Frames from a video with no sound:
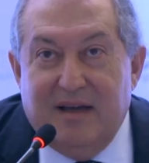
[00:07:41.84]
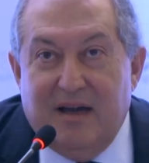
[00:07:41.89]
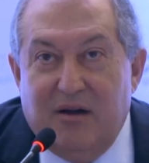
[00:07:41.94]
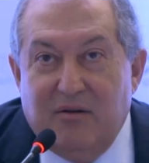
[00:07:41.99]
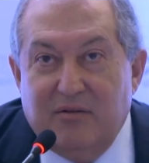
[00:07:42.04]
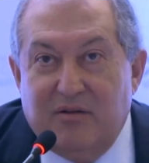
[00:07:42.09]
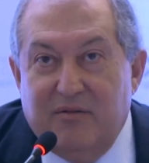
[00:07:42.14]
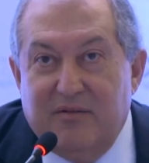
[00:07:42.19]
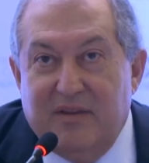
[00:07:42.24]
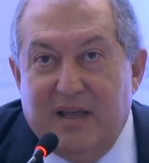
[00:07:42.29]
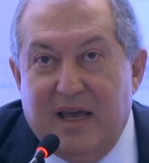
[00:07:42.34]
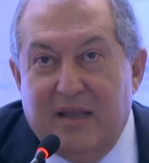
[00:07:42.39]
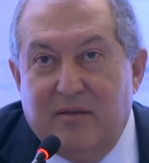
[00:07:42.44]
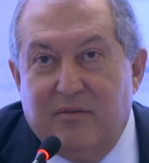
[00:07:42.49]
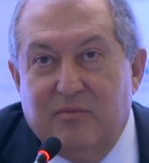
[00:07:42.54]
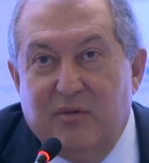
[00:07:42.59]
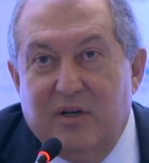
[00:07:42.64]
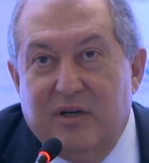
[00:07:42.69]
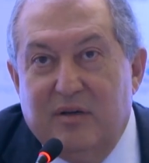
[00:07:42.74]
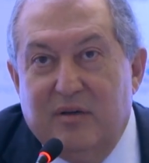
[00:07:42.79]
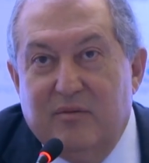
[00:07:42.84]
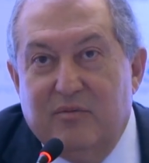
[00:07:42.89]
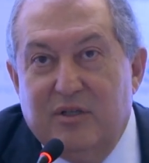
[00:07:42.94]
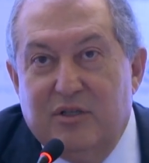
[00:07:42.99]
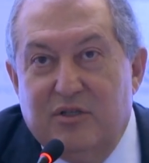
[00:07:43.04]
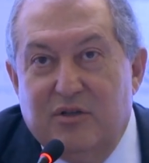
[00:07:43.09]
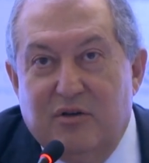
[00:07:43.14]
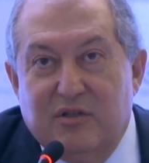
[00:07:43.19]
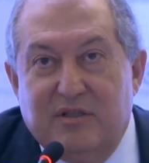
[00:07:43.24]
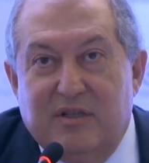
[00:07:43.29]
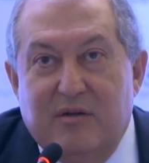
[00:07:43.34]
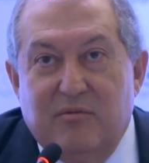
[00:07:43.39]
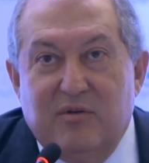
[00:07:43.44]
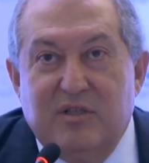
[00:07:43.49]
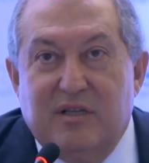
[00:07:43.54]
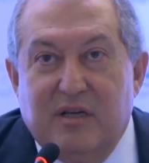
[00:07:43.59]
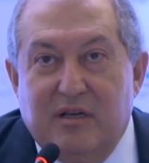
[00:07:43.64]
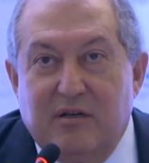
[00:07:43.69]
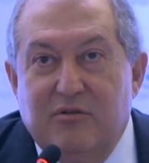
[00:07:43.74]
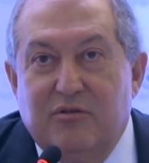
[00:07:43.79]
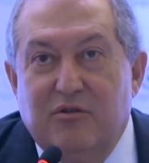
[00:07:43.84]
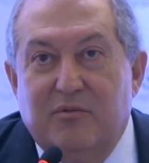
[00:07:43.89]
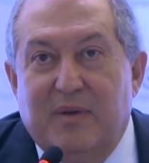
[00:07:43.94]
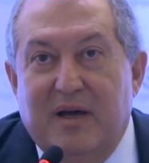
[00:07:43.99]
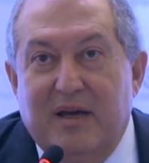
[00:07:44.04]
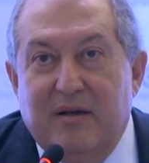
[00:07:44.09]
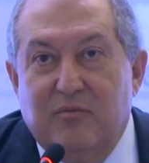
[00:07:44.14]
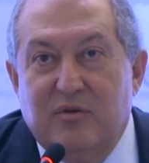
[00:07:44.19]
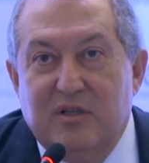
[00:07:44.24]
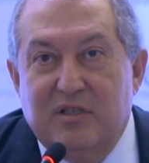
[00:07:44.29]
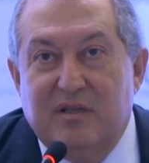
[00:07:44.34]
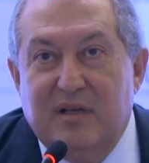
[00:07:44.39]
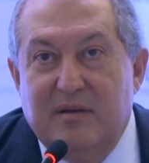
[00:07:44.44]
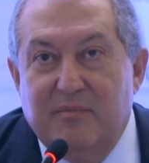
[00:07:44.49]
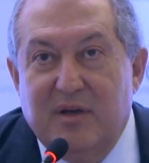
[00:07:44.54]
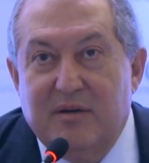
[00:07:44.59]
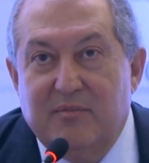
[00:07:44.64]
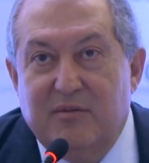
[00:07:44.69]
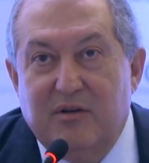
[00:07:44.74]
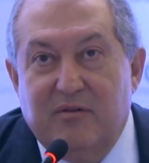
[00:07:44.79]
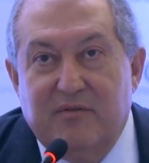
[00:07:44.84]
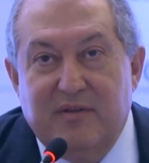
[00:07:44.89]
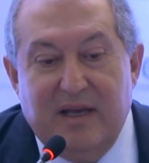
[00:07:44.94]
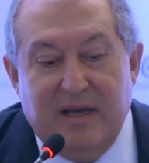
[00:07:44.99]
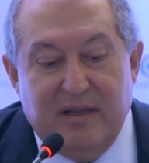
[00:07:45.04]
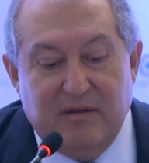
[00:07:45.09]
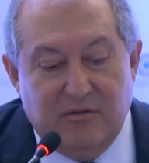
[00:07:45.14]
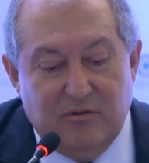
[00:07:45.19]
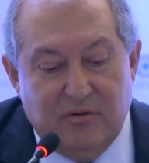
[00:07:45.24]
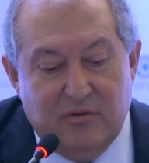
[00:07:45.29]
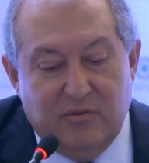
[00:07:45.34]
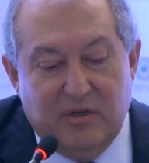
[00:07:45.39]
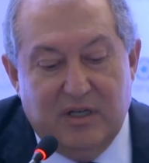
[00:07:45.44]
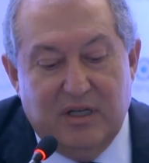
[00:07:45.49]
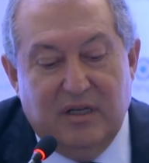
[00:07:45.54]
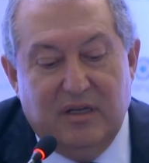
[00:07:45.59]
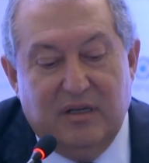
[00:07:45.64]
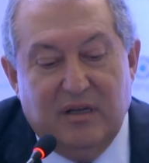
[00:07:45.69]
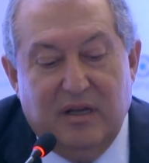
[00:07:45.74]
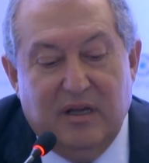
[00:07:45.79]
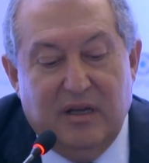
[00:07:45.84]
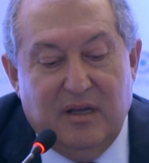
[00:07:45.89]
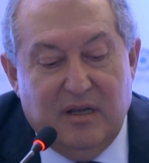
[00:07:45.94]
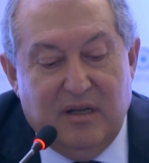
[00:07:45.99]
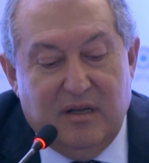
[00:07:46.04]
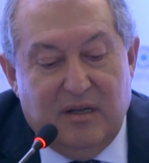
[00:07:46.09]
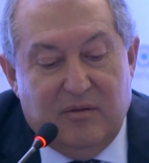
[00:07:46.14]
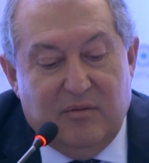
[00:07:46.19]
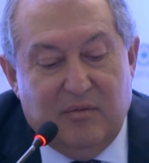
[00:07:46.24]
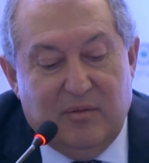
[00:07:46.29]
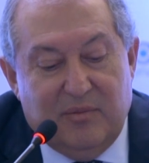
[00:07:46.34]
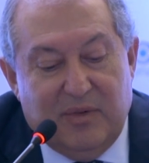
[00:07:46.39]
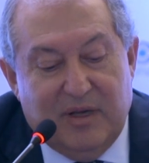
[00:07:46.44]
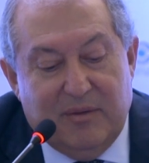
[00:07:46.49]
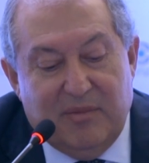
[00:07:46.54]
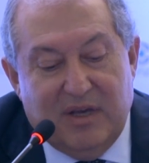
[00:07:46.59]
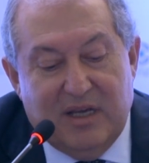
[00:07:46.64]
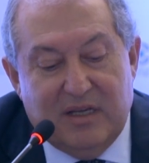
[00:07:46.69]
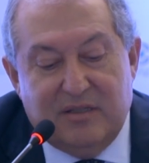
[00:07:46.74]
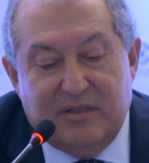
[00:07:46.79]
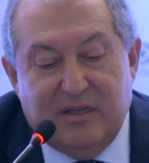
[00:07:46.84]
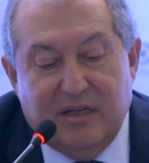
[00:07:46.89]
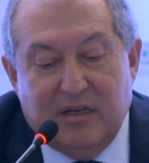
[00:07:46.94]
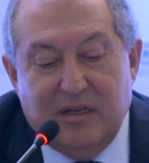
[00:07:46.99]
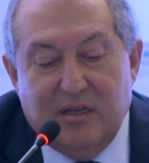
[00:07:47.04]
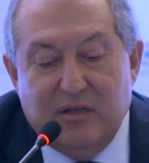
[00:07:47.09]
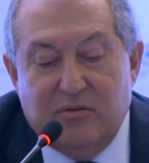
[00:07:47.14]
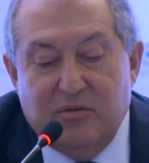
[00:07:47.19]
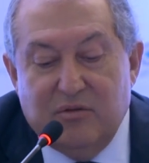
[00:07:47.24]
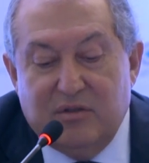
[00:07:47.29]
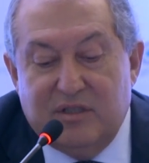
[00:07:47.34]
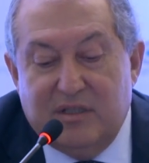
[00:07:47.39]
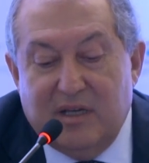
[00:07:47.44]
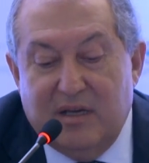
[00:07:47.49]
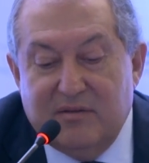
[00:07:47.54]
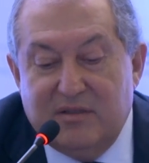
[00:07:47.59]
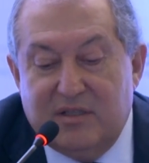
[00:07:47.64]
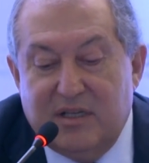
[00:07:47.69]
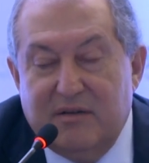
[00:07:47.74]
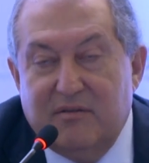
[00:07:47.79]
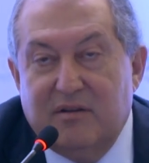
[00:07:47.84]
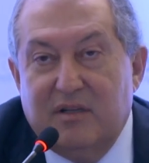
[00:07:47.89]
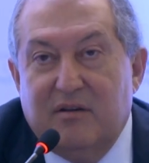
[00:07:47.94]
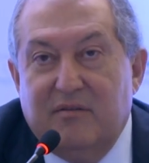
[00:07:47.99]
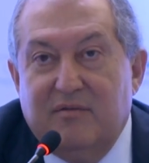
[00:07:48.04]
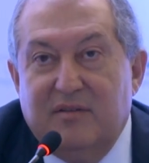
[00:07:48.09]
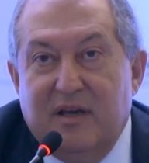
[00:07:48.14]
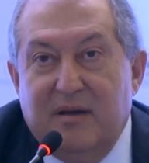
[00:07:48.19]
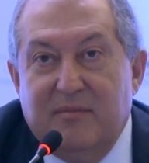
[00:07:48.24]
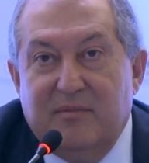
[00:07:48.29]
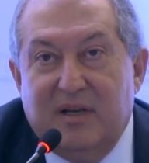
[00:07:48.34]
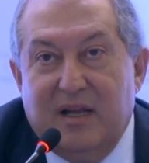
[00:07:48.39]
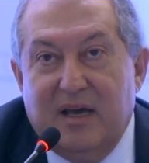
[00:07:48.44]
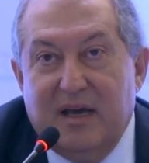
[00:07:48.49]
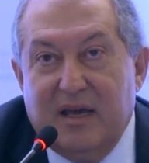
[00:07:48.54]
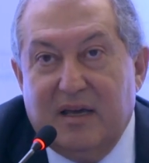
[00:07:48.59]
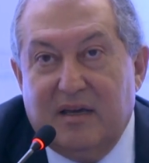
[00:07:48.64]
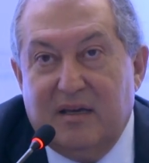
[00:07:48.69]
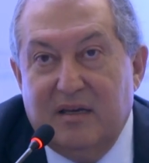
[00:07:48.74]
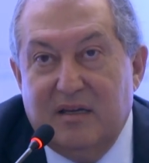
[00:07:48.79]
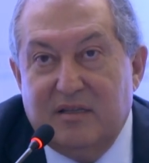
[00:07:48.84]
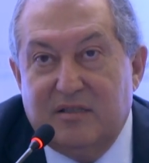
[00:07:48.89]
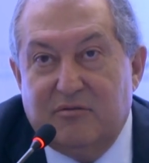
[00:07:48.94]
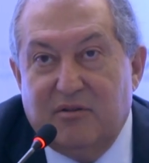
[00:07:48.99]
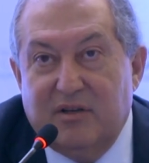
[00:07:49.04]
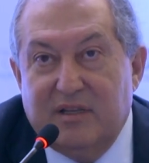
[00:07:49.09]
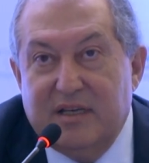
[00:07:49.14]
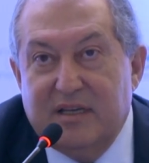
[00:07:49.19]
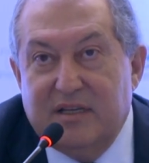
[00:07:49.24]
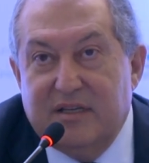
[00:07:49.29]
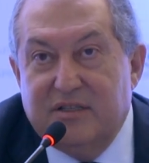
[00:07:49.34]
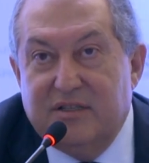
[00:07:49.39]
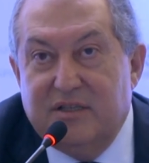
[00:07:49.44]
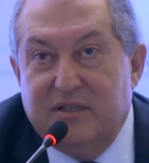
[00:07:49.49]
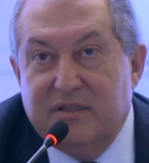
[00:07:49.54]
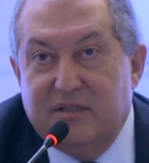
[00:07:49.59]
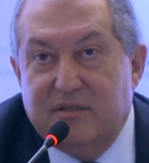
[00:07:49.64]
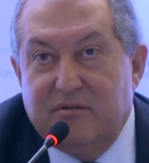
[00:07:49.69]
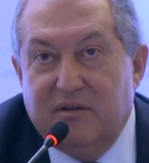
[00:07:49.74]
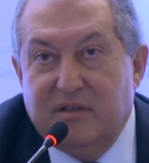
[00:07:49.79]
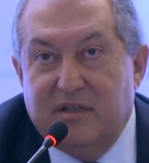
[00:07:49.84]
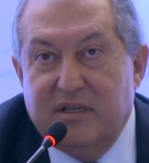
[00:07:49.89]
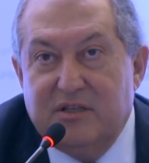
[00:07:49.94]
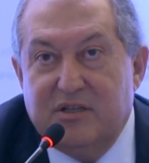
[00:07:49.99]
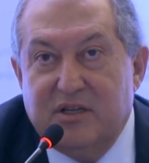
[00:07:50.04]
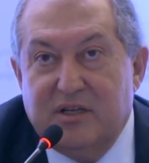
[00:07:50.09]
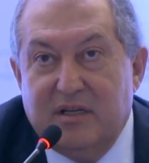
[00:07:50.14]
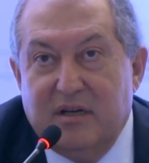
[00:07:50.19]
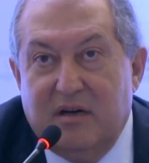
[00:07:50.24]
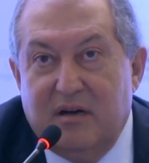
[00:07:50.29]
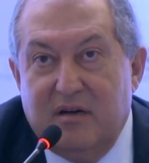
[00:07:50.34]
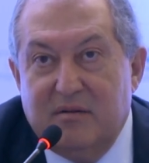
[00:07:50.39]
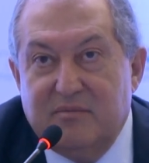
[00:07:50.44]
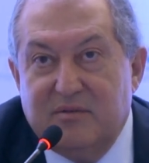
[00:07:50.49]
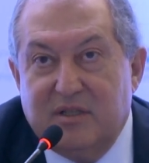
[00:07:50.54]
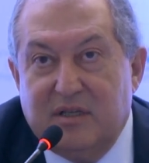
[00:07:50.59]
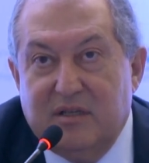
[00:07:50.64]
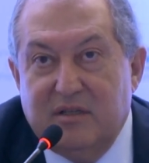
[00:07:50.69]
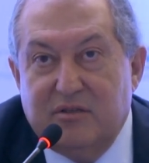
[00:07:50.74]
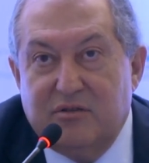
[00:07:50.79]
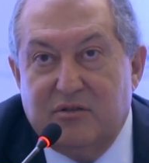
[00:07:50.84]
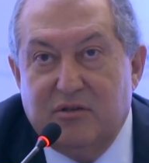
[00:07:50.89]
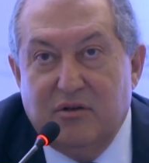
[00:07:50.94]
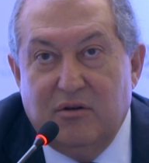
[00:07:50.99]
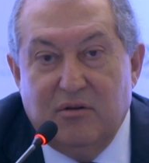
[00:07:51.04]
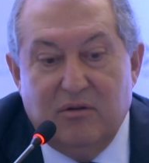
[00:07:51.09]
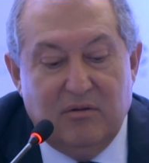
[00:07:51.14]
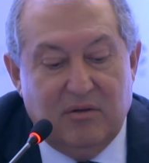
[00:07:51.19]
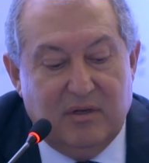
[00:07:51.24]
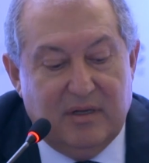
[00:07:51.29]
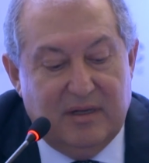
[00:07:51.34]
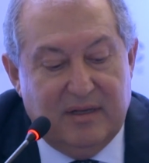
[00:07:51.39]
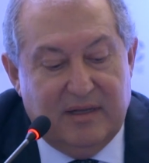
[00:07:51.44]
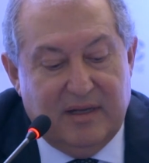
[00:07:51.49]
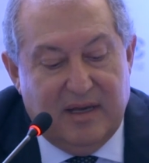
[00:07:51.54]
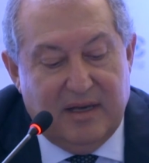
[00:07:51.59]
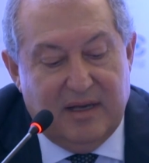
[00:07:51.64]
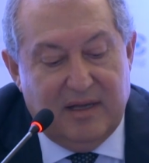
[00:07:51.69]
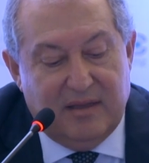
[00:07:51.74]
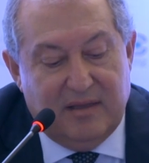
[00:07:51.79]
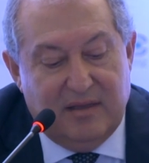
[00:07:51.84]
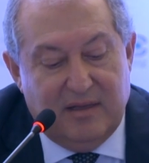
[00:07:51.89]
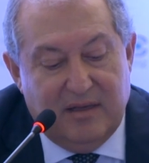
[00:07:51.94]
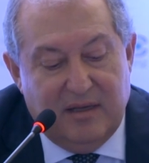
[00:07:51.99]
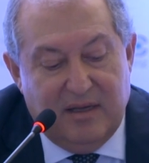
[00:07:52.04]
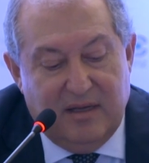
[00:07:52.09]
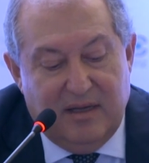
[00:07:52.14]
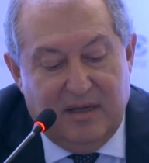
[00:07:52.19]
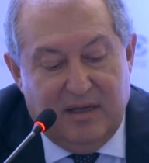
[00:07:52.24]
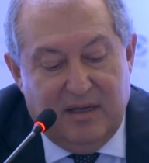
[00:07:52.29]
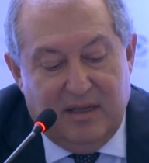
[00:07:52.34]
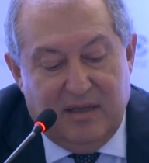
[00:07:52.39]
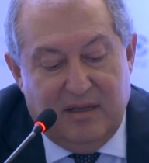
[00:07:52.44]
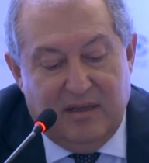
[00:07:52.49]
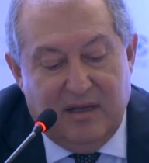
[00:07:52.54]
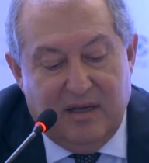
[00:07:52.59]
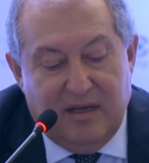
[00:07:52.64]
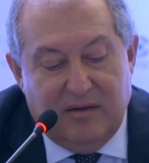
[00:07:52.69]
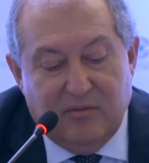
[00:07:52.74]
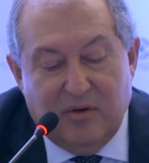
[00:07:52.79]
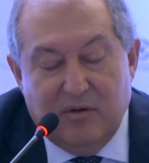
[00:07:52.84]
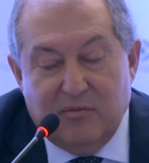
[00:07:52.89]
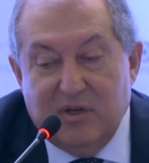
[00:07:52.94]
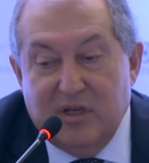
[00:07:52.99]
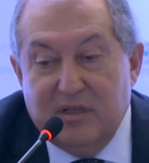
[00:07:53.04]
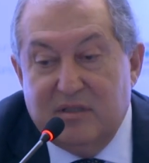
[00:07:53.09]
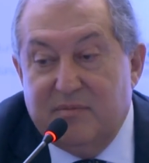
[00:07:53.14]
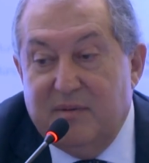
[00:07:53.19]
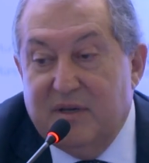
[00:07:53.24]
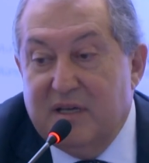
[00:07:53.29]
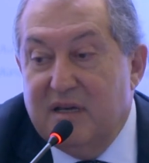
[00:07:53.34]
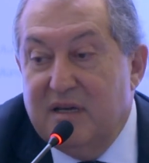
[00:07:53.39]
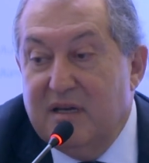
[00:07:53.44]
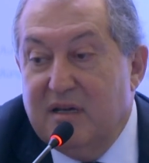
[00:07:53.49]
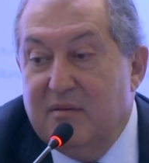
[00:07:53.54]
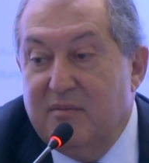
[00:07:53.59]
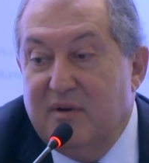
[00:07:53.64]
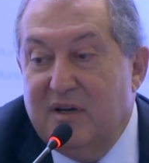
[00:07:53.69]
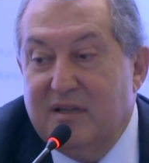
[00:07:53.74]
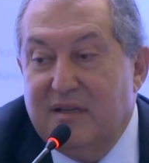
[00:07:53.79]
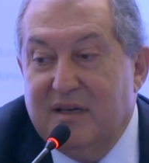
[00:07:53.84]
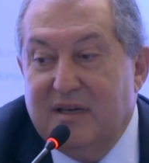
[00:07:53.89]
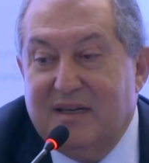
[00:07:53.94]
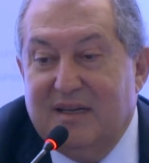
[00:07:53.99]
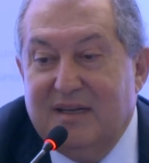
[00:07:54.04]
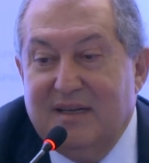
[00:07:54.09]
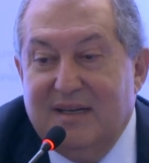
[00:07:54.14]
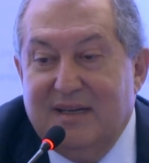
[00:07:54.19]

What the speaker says: Out of that, we chose, there was a group, I was a member of that group, we basically took several of them, like strategic arms control, that then we were speaking about the